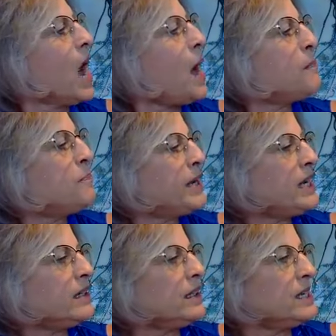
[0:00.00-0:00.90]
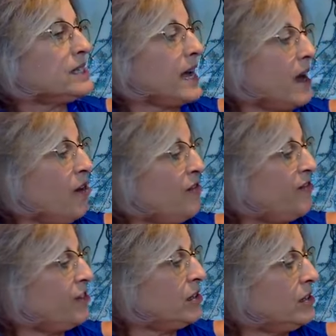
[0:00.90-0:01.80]
A beetle is
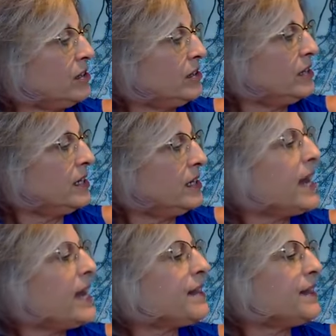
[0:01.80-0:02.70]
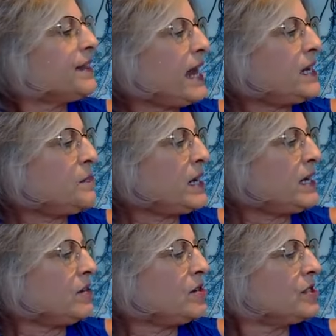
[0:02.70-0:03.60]
helpful. Lady
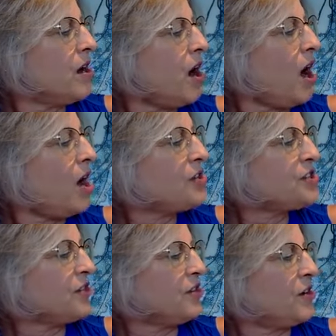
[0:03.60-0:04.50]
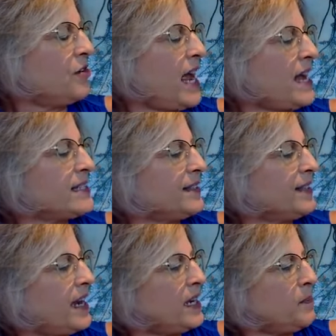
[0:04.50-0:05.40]
beetles, also known as
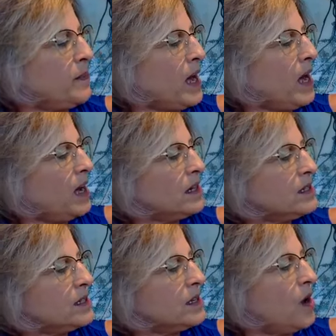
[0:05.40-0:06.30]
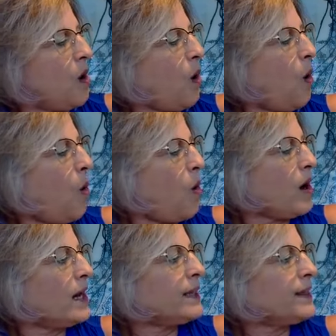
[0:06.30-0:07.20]
ladybugs,
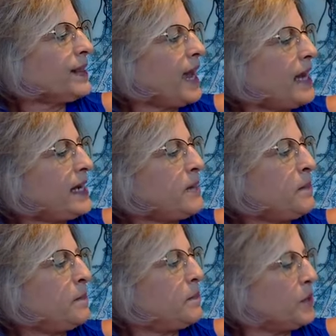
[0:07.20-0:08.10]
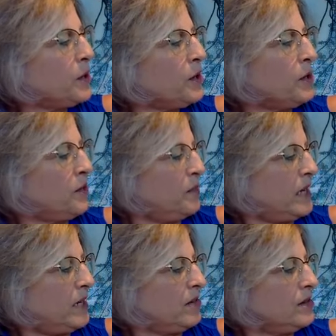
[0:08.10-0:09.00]
or ladybird
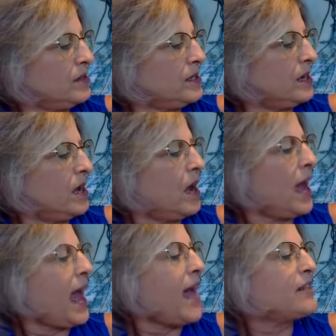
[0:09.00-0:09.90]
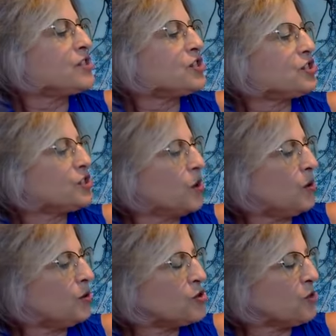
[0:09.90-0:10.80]
beetles and
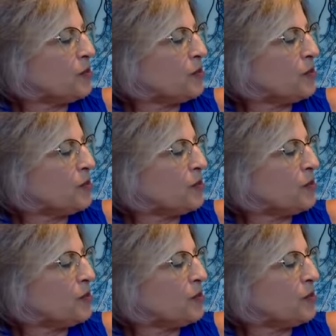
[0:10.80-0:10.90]
soldier